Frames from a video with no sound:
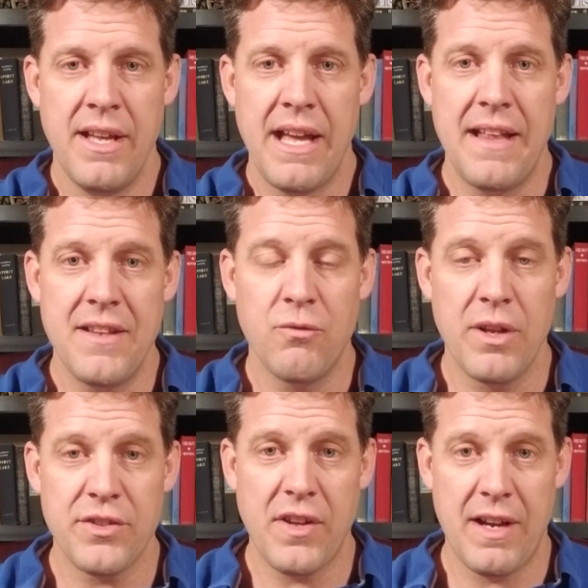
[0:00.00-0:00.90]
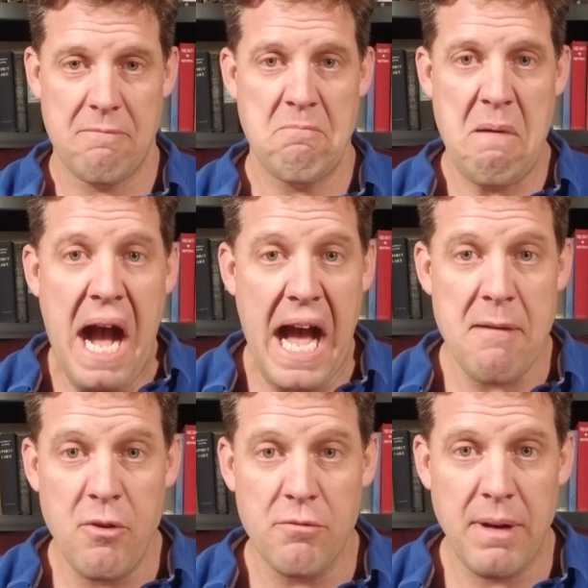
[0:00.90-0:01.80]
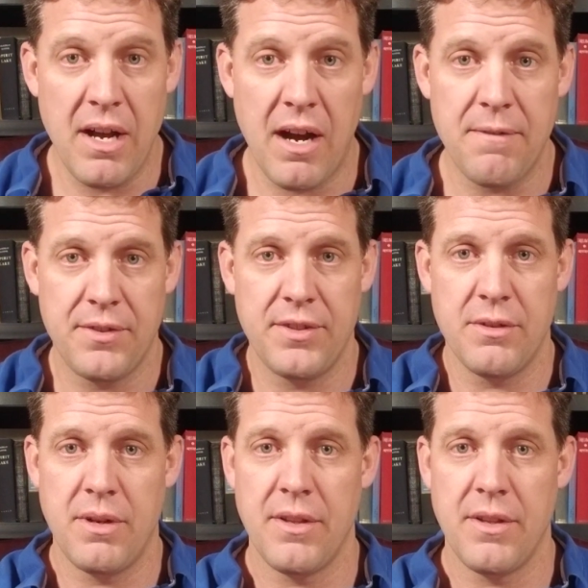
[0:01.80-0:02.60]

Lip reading: And then once I moved my office into one